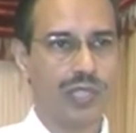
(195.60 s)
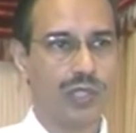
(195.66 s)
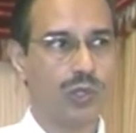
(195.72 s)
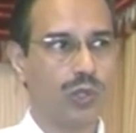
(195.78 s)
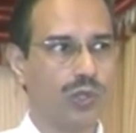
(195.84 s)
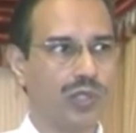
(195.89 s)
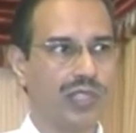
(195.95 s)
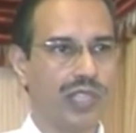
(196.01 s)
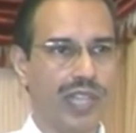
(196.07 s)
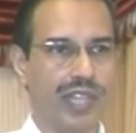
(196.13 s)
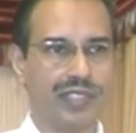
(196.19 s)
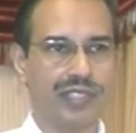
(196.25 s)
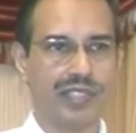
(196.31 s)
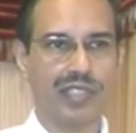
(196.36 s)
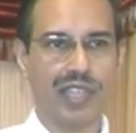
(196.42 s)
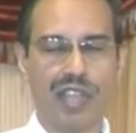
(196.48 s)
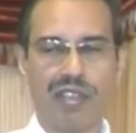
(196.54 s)
So a
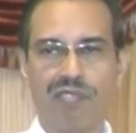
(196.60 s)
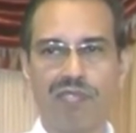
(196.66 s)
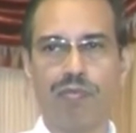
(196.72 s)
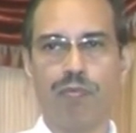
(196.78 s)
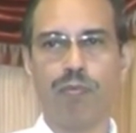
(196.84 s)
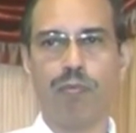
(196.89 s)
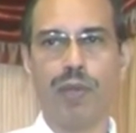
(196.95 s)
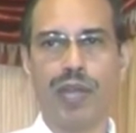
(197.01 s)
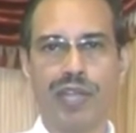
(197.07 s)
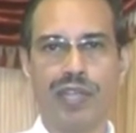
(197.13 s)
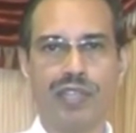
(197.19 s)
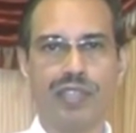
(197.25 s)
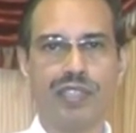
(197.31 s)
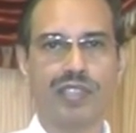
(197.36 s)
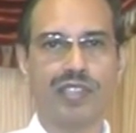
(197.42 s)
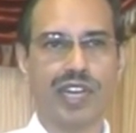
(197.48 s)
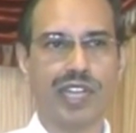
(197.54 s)
safe
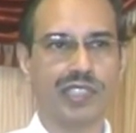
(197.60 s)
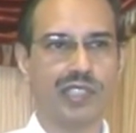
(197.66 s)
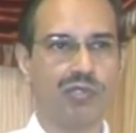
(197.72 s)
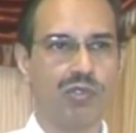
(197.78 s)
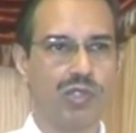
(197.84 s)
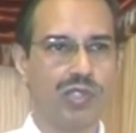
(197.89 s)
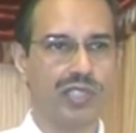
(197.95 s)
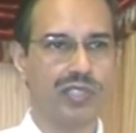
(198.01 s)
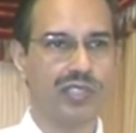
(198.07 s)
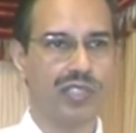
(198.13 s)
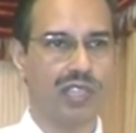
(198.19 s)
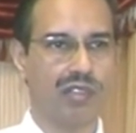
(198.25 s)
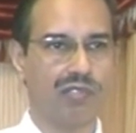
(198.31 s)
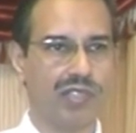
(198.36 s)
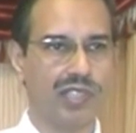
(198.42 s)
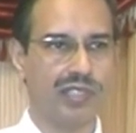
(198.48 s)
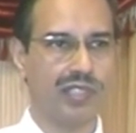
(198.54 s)
blood transfusion
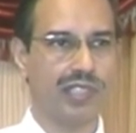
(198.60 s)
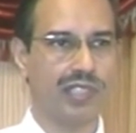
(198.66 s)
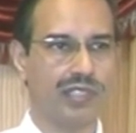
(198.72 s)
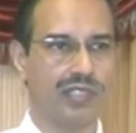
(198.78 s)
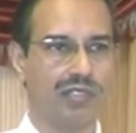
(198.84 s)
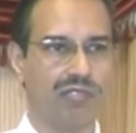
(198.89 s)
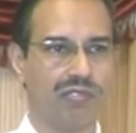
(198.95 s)
service is the